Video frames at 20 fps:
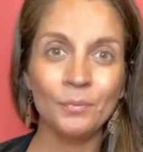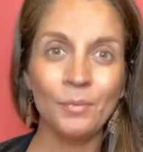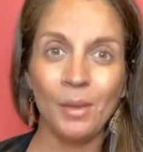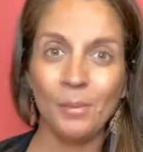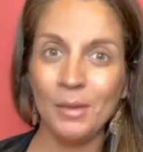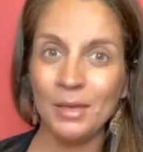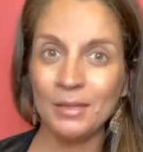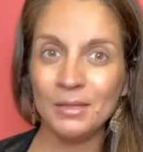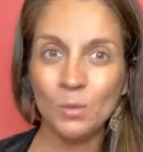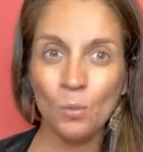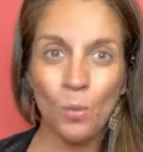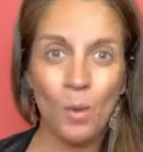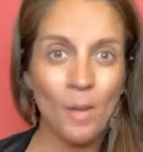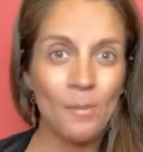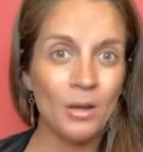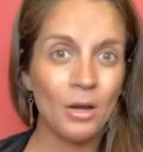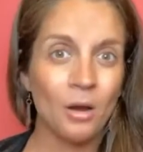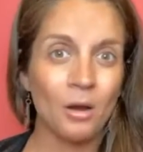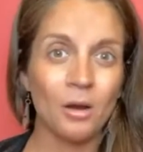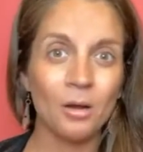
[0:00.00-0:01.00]
Maybe it's a
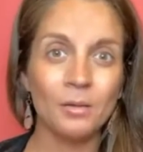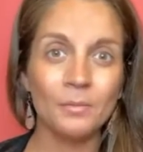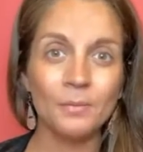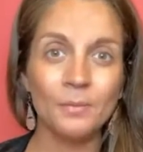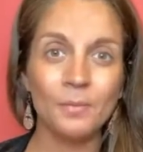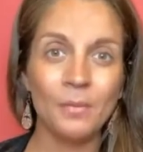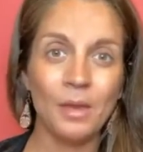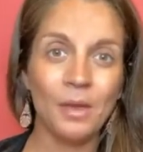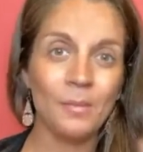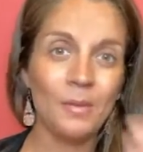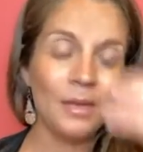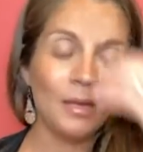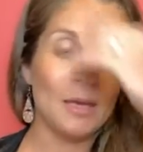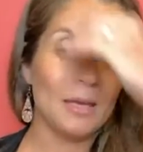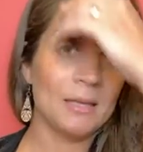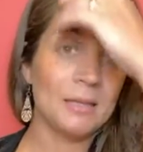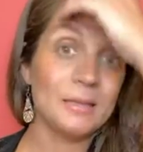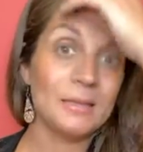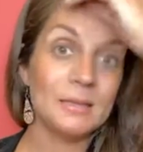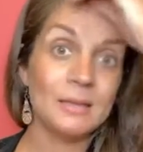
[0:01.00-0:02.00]
webinar. Maybe
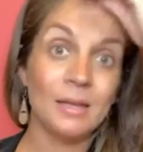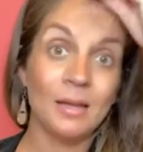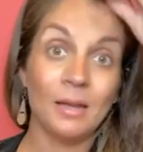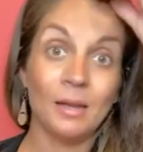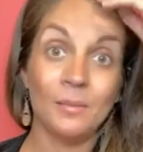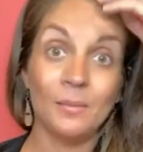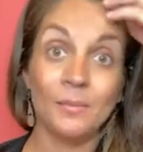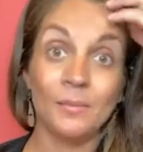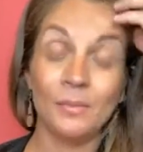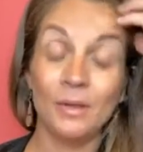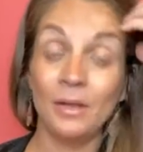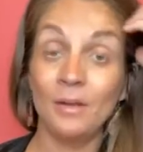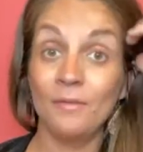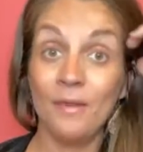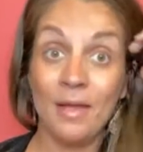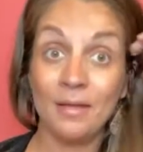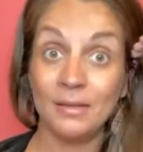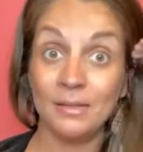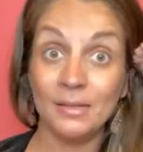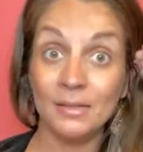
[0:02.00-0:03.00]
it's an
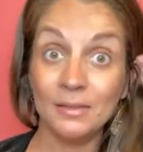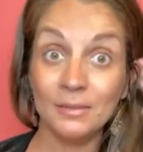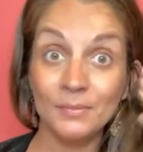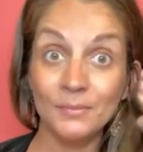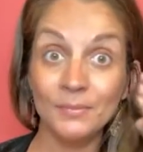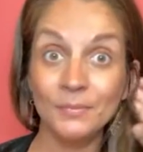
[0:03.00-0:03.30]
event.